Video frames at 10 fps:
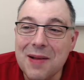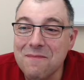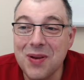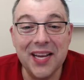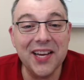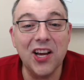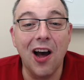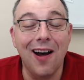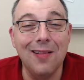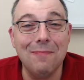being
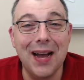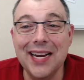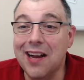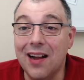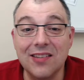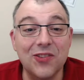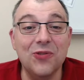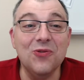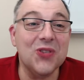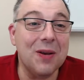called by God to
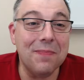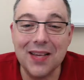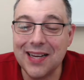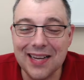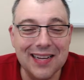do something.